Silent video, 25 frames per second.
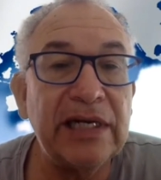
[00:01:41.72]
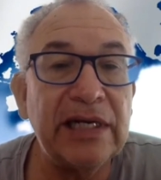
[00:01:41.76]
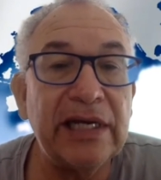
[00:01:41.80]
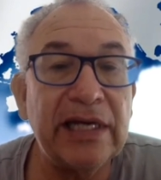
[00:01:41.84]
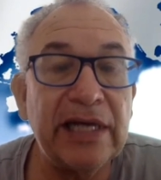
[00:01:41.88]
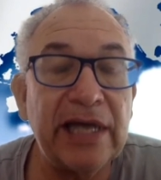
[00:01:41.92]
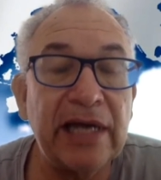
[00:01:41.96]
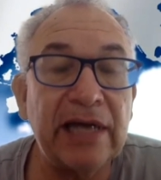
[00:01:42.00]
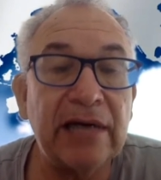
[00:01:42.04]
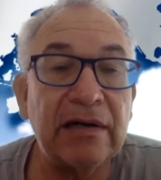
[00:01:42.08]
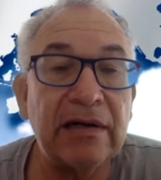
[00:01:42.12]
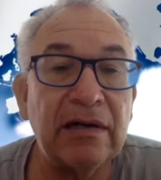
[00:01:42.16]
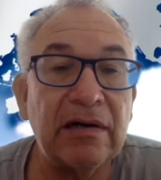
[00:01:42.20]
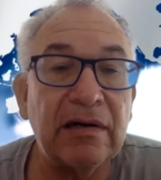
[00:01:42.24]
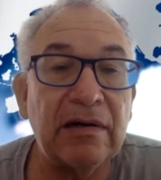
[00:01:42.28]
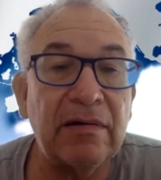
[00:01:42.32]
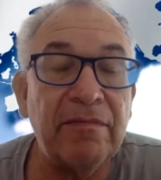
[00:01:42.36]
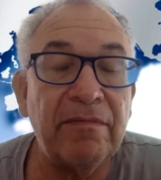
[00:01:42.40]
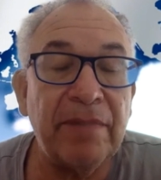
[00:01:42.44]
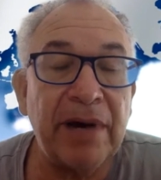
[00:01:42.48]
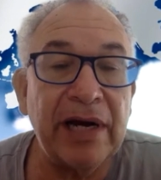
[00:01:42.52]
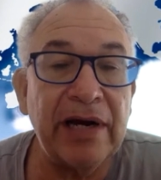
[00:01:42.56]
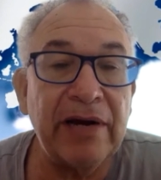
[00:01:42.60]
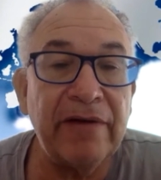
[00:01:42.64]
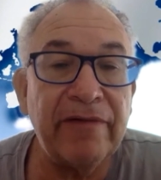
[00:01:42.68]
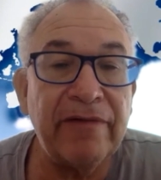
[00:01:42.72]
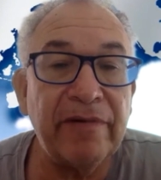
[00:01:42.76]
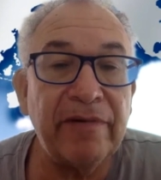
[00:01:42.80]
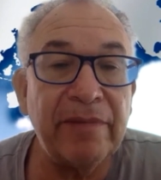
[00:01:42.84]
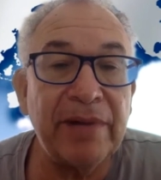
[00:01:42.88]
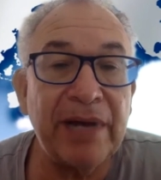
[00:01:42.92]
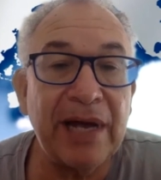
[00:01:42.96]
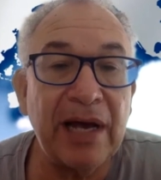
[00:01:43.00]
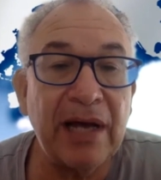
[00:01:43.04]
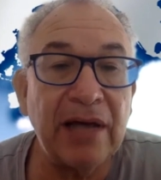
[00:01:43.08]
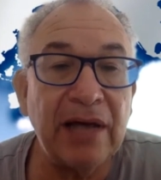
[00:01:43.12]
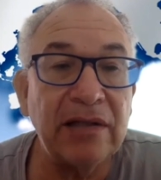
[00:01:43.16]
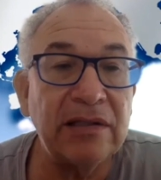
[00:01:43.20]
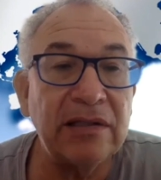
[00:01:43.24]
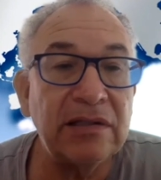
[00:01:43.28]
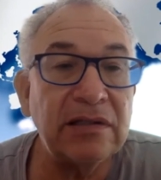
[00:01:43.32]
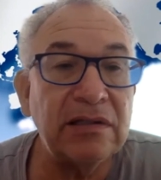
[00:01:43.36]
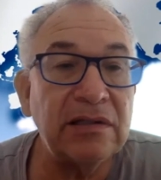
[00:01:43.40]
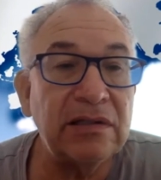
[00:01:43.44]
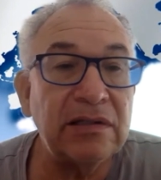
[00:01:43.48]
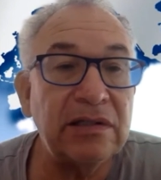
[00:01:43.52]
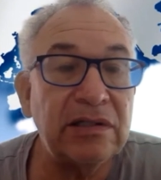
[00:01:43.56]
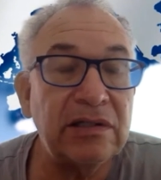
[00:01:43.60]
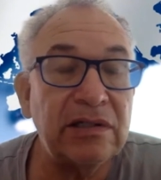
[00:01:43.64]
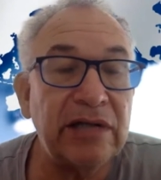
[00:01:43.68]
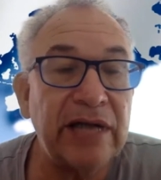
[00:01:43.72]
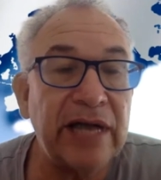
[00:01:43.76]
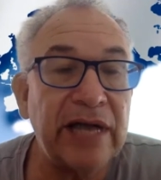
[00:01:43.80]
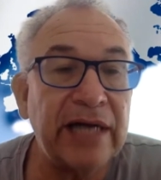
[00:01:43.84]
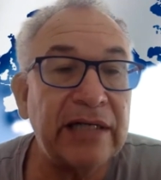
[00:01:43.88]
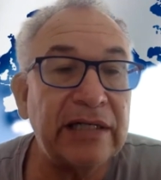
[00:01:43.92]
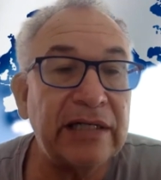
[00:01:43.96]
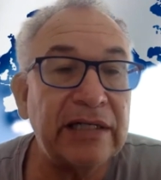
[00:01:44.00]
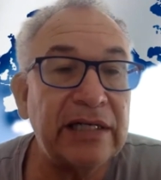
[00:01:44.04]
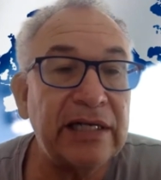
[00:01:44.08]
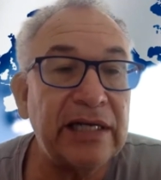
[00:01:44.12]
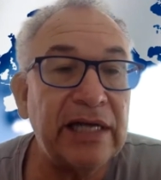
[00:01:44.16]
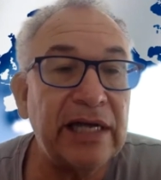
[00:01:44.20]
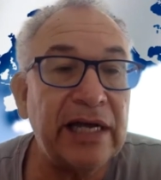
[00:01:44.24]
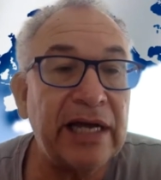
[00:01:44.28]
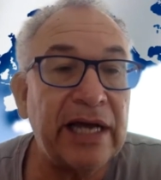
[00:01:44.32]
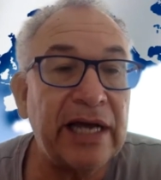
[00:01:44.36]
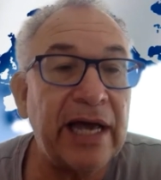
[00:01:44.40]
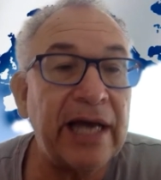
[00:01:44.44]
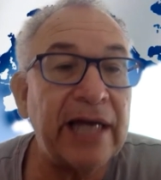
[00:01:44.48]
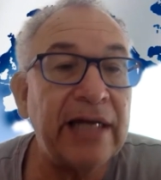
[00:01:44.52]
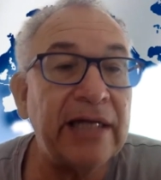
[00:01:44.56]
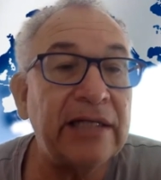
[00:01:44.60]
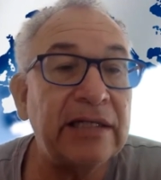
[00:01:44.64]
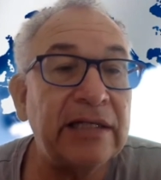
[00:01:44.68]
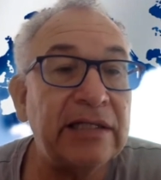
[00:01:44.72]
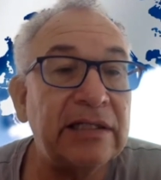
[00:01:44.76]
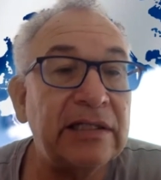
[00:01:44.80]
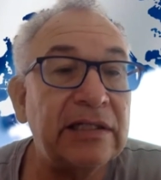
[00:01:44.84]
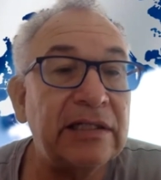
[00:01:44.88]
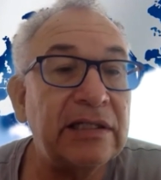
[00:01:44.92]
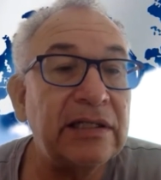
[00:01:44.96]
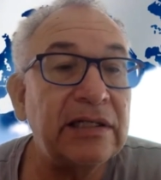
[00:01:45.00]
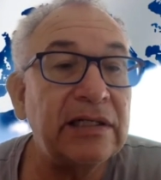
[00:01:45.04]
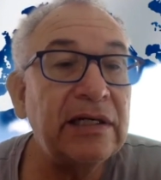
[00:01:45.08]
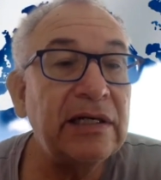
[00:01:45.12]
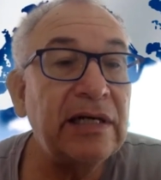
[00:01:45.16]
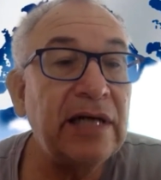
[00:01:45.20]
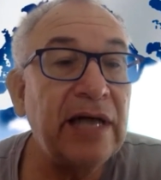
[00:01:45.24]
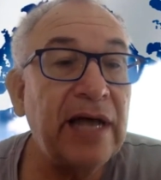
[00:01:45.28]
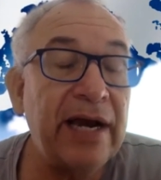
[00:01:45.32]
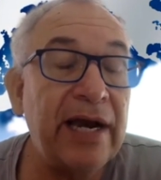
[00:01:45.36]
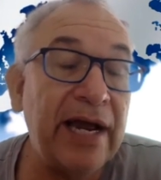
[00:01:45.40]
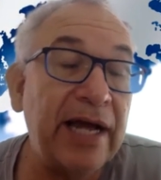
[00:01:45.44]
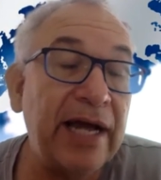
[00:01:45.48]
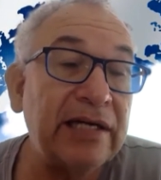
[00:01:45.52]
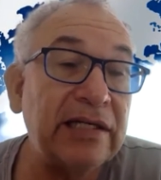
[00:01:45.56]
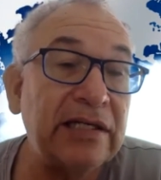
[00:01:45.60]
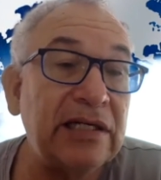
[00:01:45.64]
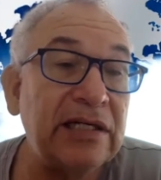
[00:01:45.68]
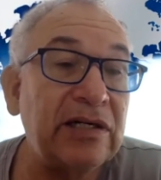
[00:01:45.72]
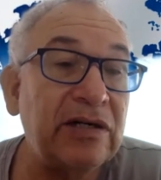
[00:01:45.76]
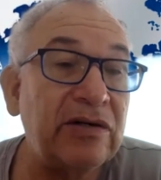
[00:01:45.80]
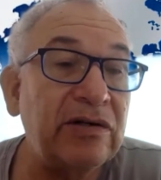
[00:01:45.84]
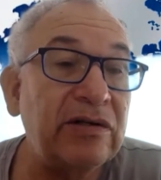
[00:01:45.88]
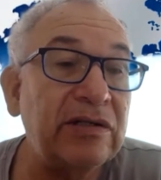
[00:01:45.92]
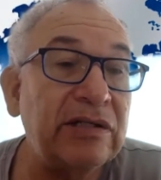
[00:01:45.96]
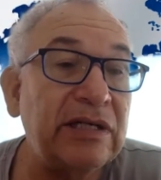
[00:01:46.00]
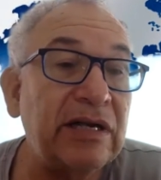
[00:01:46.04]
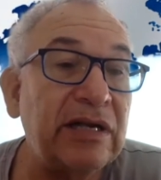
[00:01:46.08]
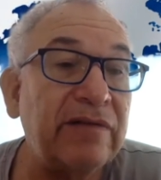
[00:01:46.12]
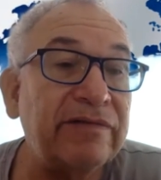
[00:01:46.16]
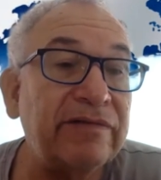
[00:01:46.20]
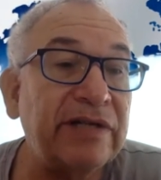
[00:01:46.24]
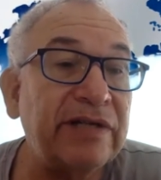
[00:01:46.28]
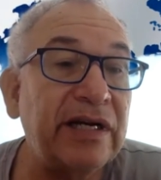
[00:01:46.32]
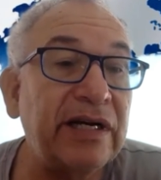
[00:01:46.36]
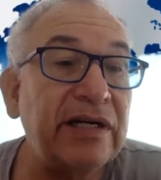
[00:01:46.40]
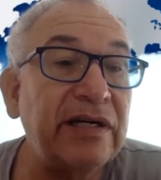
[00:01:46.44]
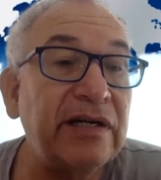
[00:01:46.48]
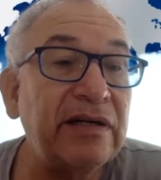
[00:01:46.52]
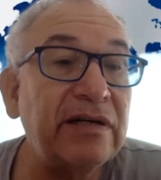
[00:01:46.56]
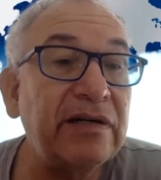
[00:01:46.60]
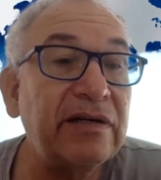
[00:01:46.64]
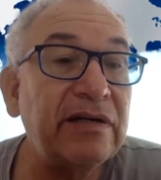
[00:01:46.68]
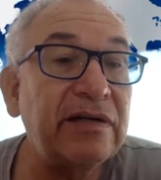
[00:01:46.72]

get money from councils to actually engage and actually do stuff, Jane.